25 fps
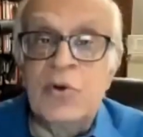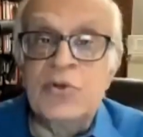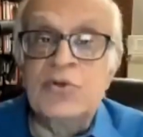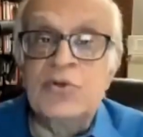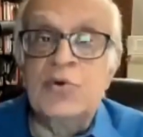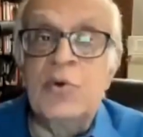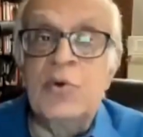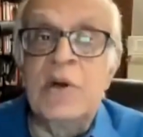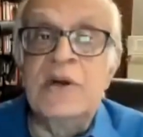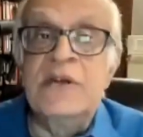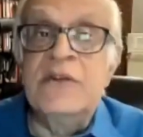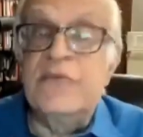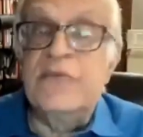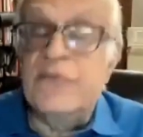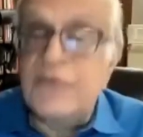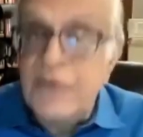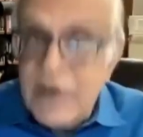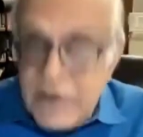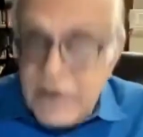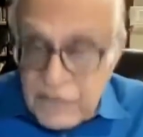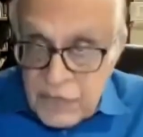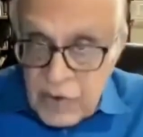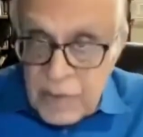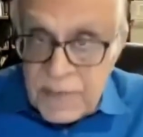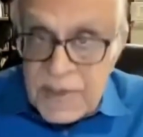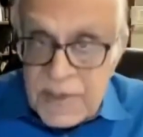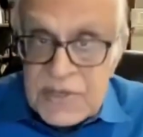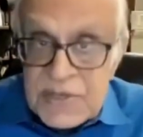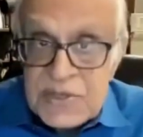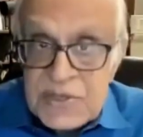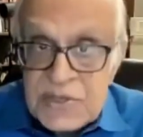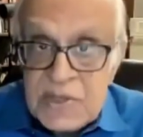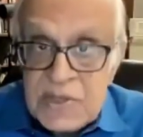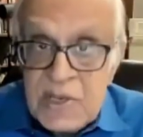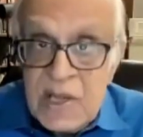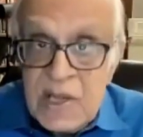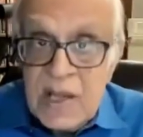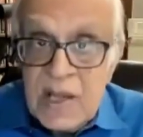those who are different from
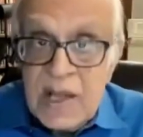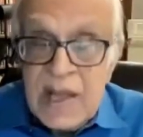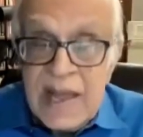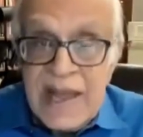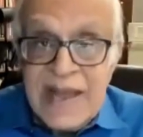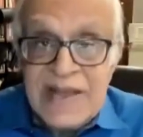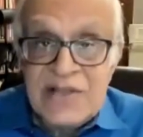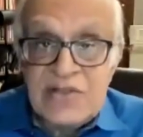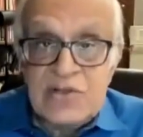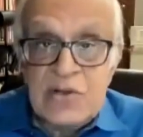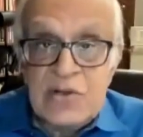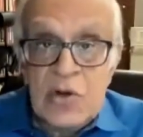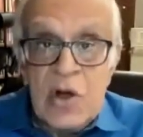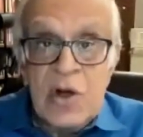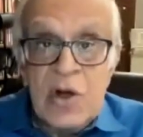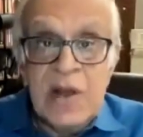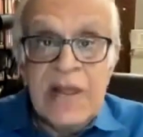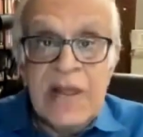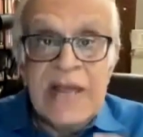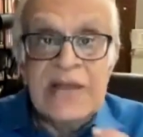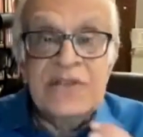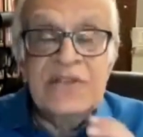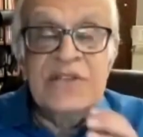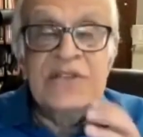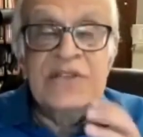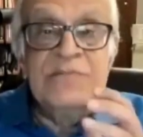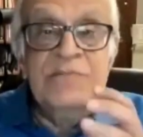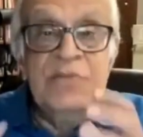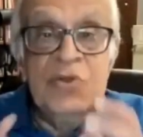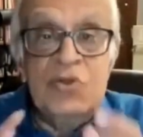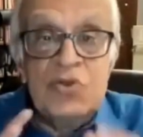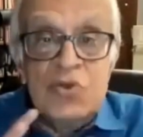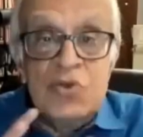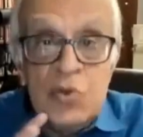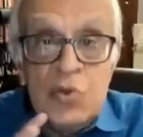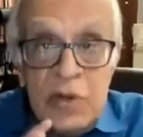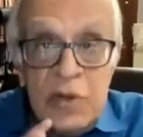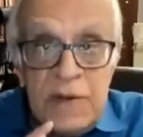us, as long as it's
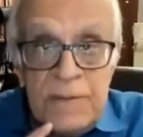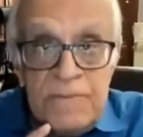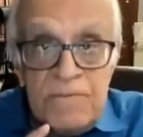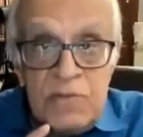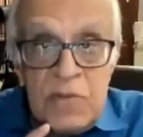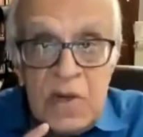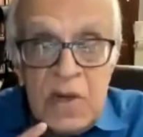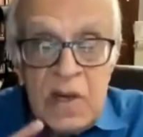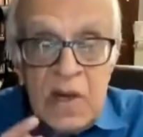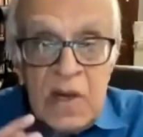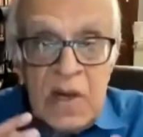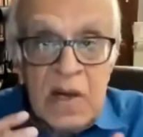mutual.